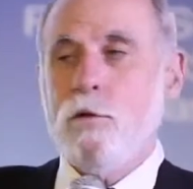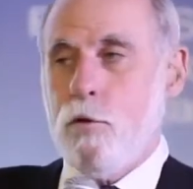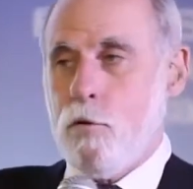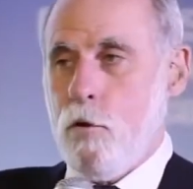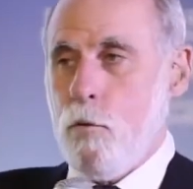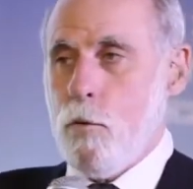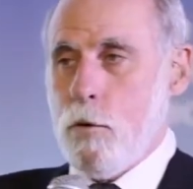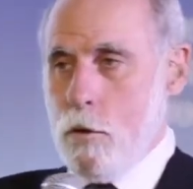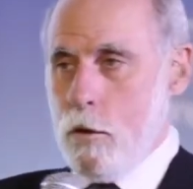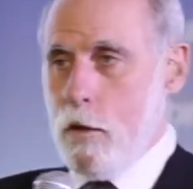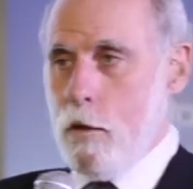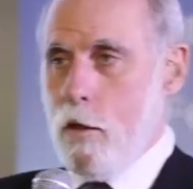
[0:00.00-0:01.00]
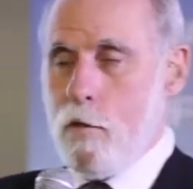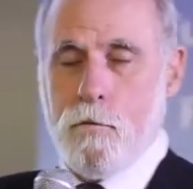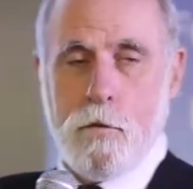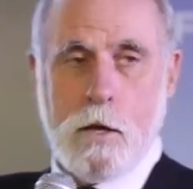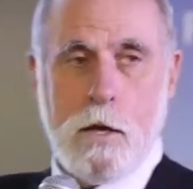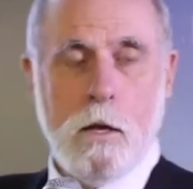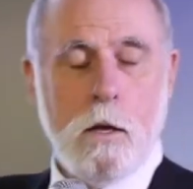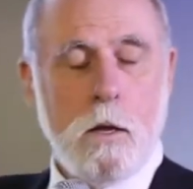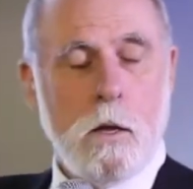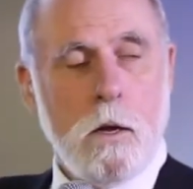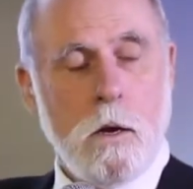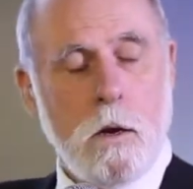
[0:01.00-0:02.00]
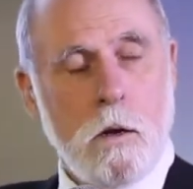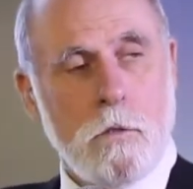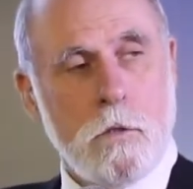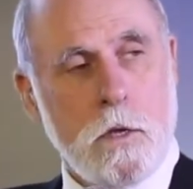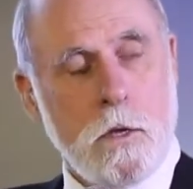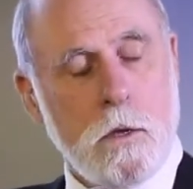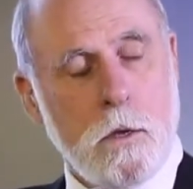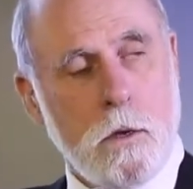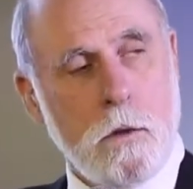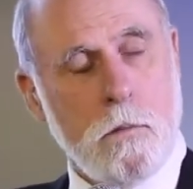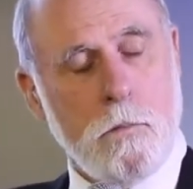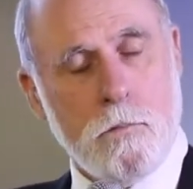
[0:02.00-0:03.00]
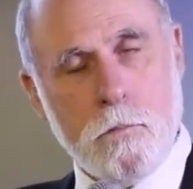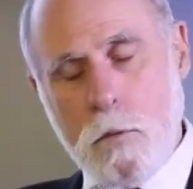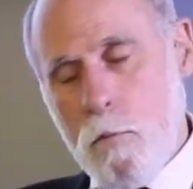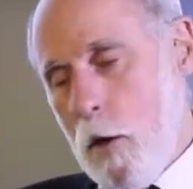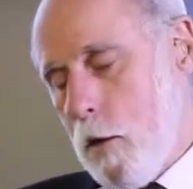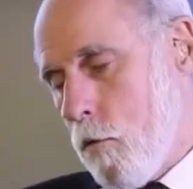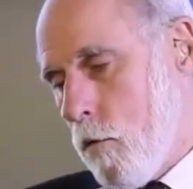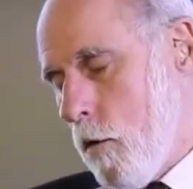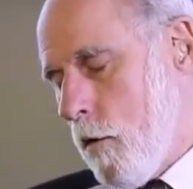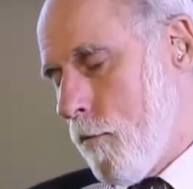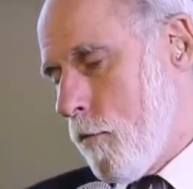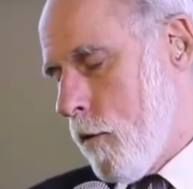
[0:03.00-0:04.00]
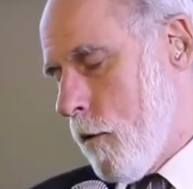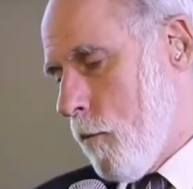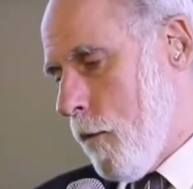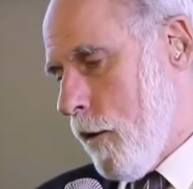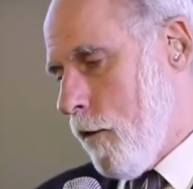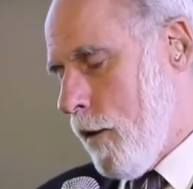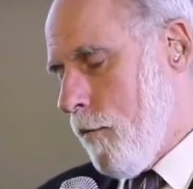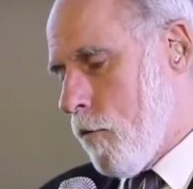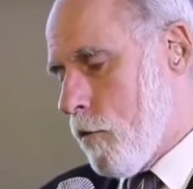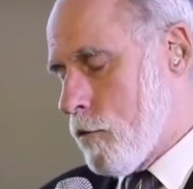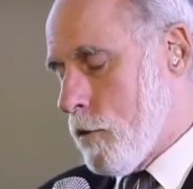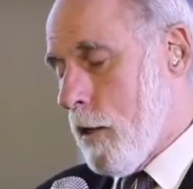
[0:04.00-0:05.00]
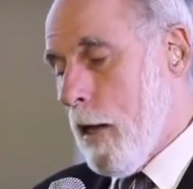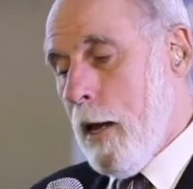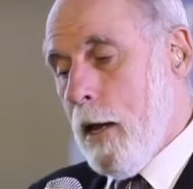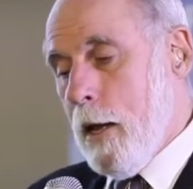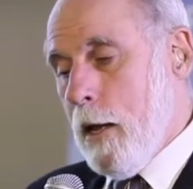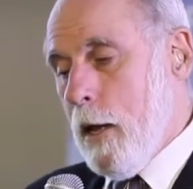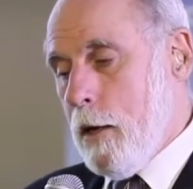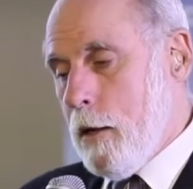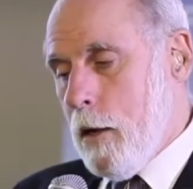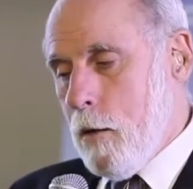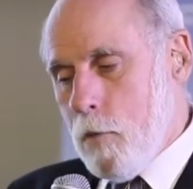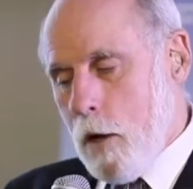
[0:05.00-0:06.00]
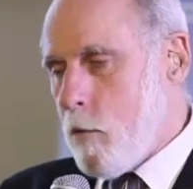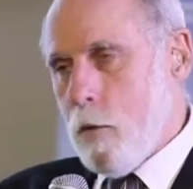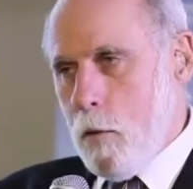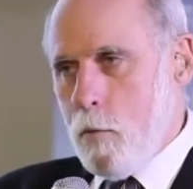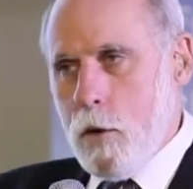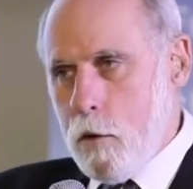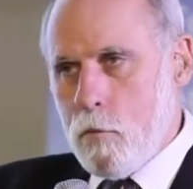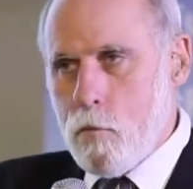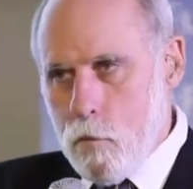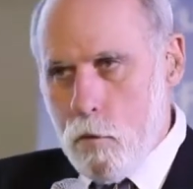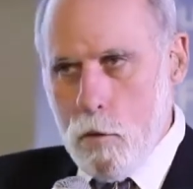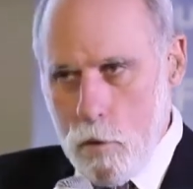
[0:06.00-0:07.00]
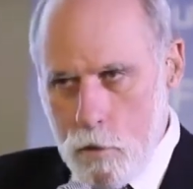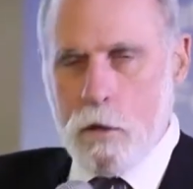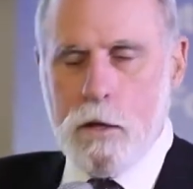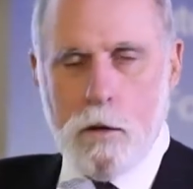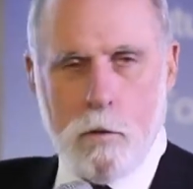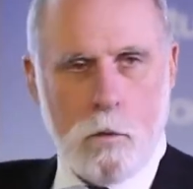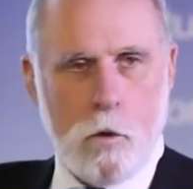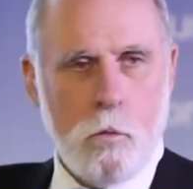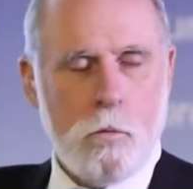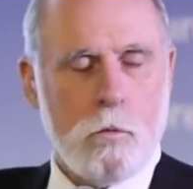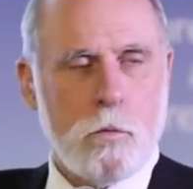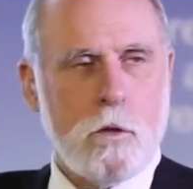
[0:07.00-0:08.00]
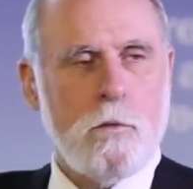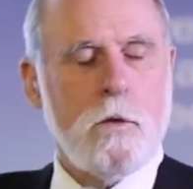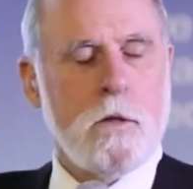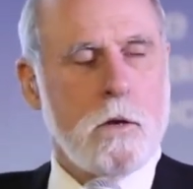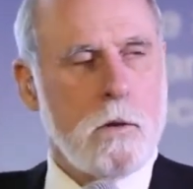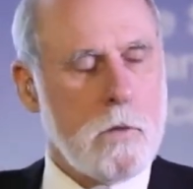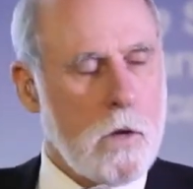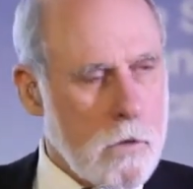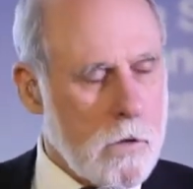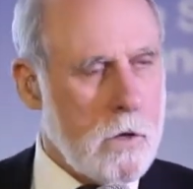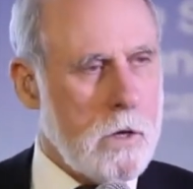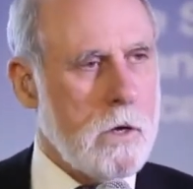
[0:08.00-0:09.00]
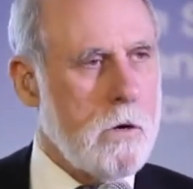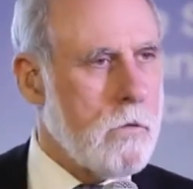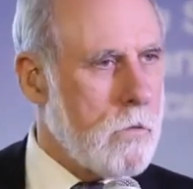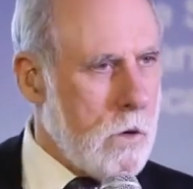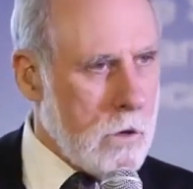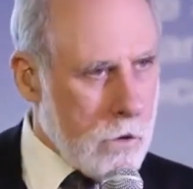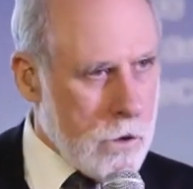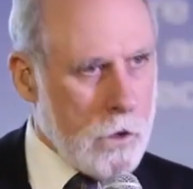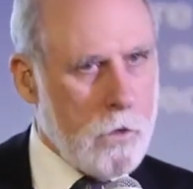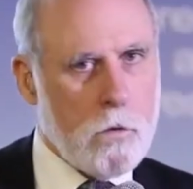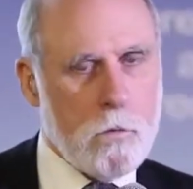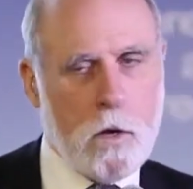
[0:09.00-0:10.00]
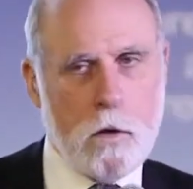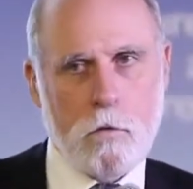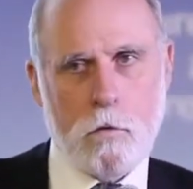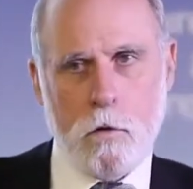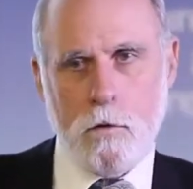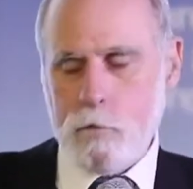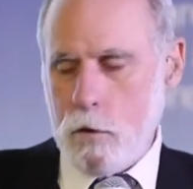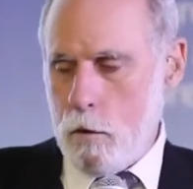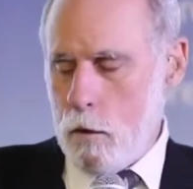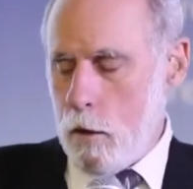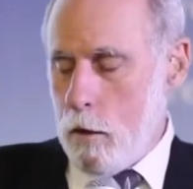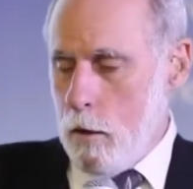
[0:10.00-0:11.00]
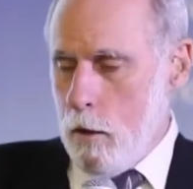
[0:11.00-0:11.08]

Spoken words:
interpreted successfully on the Microsoft PC version. And I'm not literally, and I hope you'll believe me, that I'm not sitting here trying to skewer Microsoft at all.